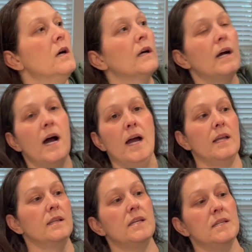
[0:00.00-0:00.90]

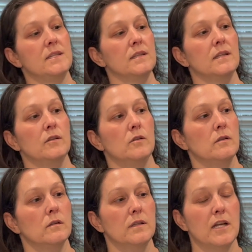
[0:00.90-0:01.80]
Got these
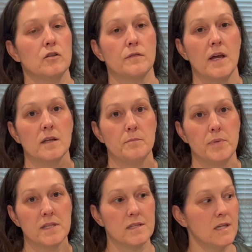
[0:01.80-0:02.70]
little Nature Valley
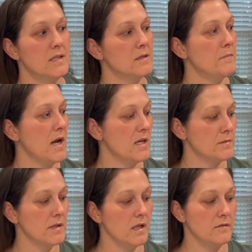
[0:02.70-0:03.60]
biscuits. My
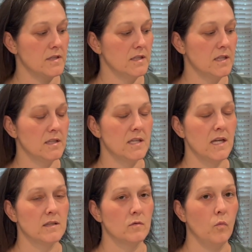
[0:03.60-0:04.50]
husband loves these. He
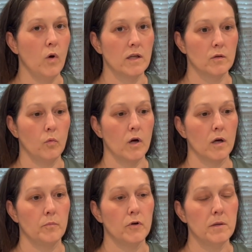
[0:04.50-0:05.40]
takes one to
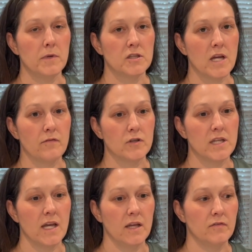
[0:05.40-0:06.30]
work pretty much every
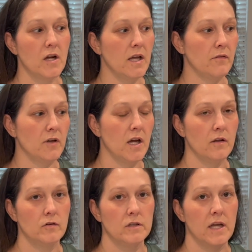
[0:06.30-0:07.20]
day, if not every
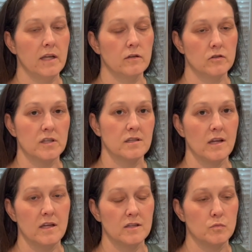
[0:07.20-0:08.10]
other day. They're just
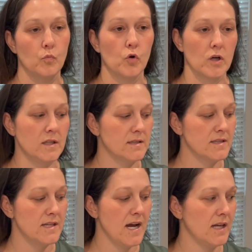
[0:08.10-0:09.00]
like his morning
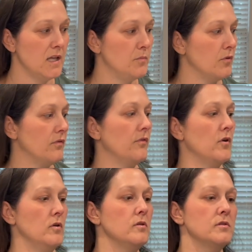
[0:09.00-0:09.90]
snack he
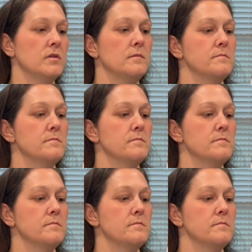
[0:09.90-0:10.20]
prefers.